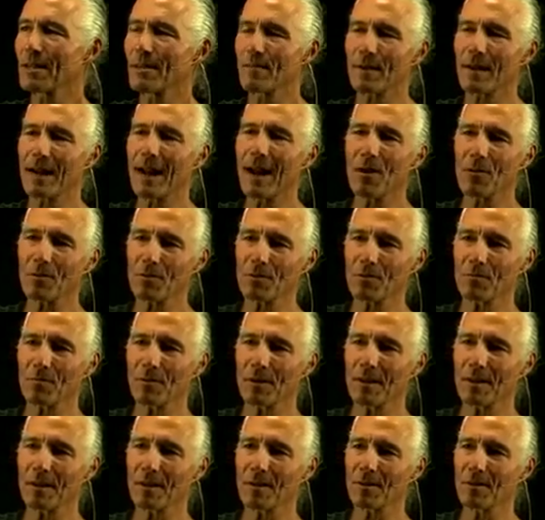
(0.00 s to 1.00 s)
it out
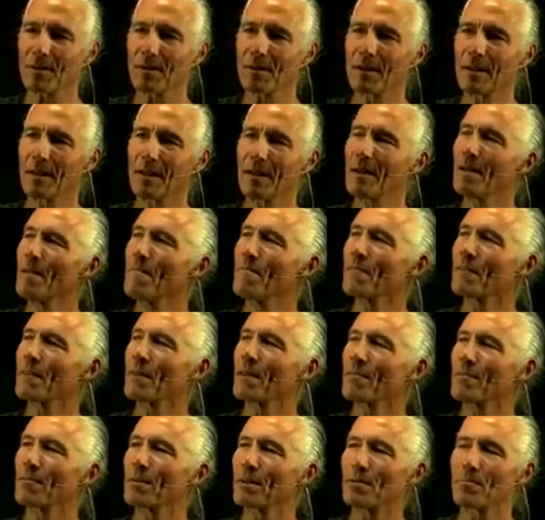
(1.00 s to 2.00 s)
when you
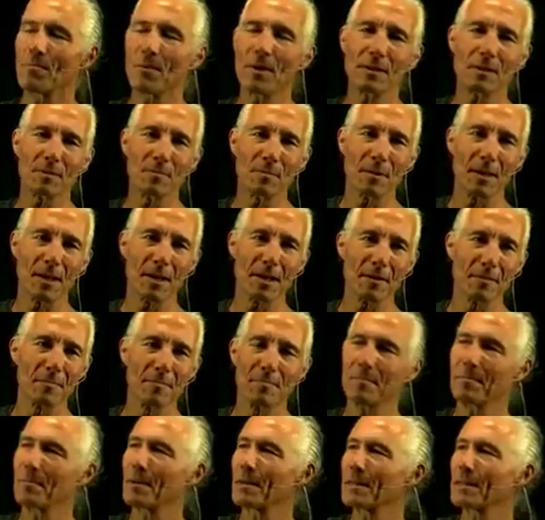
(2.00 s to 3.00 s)
multiply,
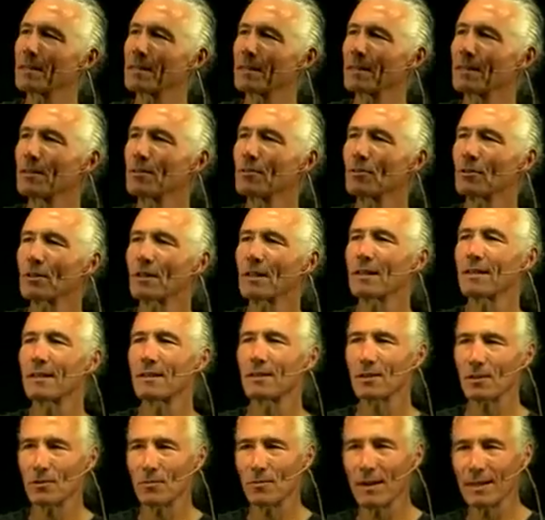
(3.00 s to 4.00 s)
but usually they
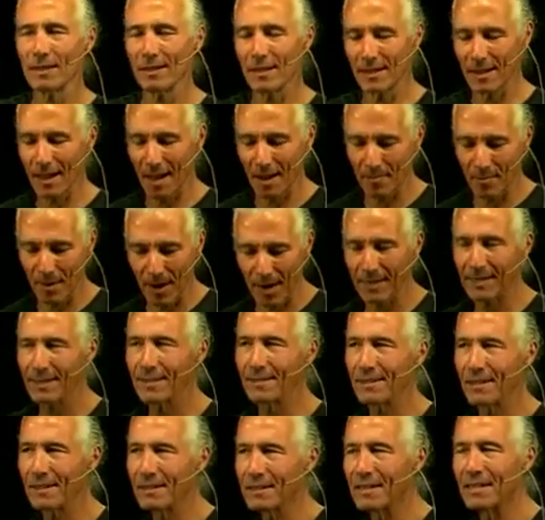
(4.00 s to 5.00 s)
just write the dot product
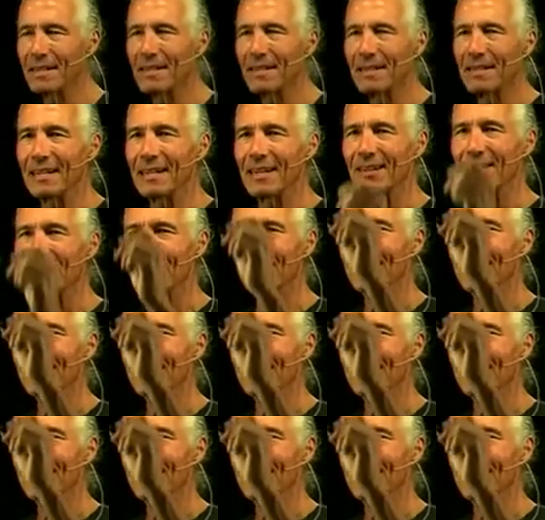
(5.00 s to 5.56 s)
as a good